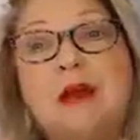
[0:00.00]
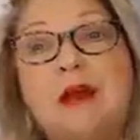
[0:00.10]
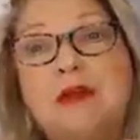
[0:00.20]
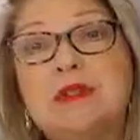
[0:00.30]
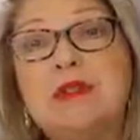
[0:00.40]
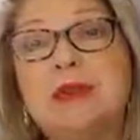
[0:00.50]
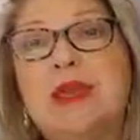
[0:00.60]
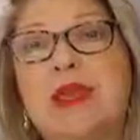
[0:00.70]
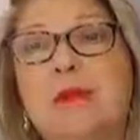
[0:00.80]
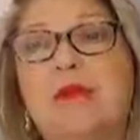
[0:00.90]
I'm just going to
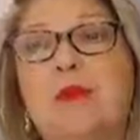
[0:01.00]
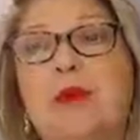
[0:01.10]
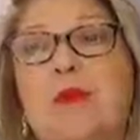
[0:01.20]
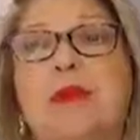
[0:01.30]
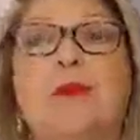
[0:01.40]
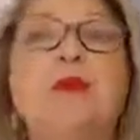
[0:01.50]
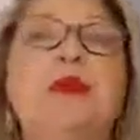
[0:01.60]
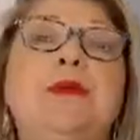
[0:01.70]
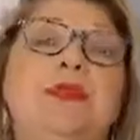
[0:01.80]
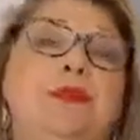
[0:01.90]
recap for a moment. The
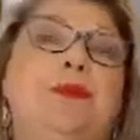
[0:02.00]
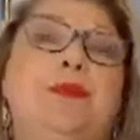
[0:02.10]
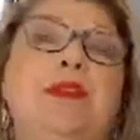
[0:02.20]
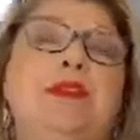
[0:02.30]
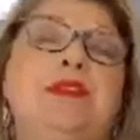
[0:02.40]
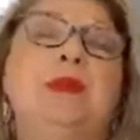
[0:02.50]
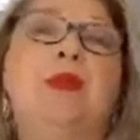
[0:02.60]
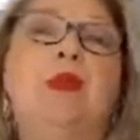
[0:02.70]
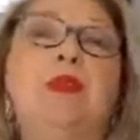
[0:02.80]
previous week,